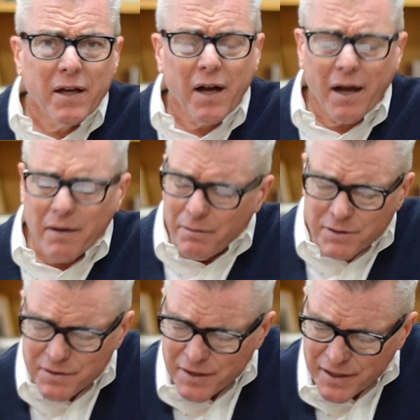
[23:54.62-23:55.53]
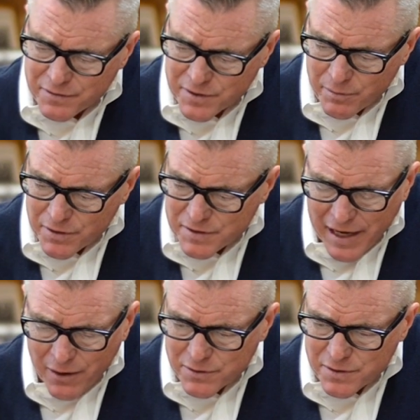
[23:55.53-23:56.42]
I, I was just thinking of some of the
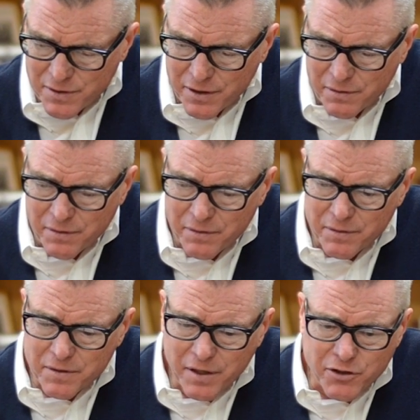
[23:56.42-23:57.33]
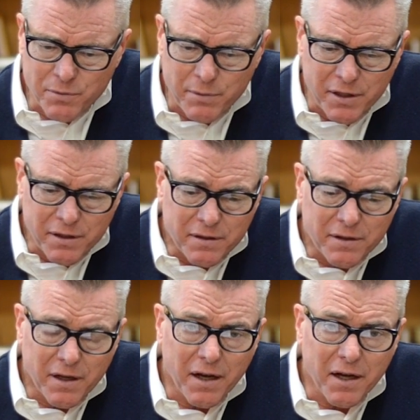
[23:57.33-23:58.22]
sounds that uh, touch me
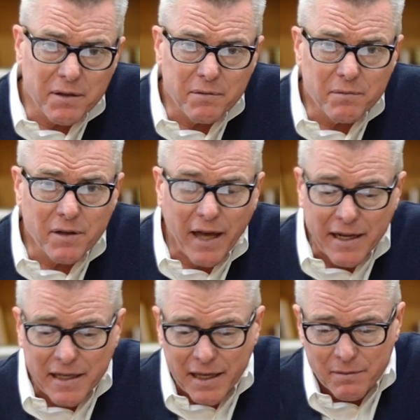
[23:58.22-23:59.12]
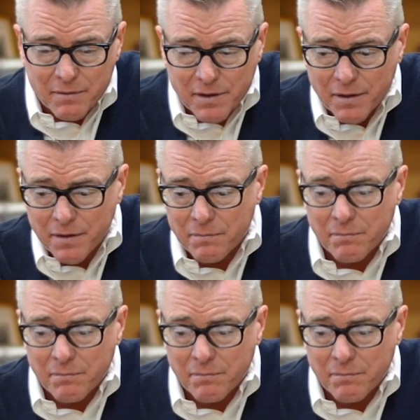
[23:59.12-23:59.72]
uh, and kind of get get